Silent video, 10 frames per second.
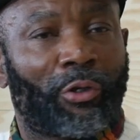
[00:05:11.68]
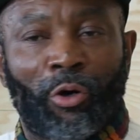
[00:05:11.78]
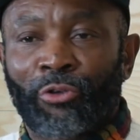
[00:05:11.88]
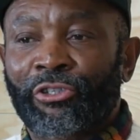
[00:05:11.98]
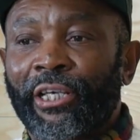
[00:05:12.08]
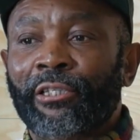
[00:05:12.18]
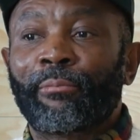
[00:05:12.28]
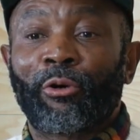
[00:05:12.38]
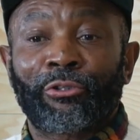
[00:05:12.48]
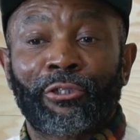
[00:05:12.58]
or 6
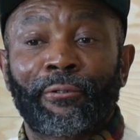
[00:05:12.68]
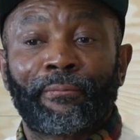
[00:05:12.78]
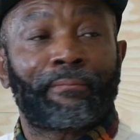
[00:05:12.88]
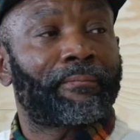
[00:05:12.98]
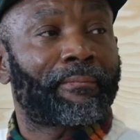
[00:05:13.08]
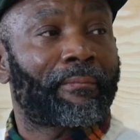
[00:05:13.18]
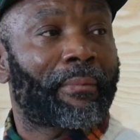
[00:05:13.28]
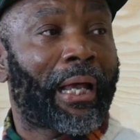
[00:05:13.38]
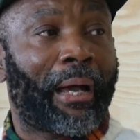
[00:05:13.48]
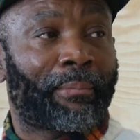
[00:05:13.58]
months,
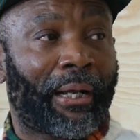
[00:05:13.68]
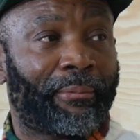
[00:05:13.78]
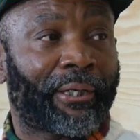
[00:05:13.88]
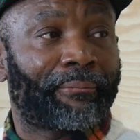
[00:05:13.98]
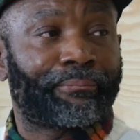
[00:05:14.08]
I'm coming.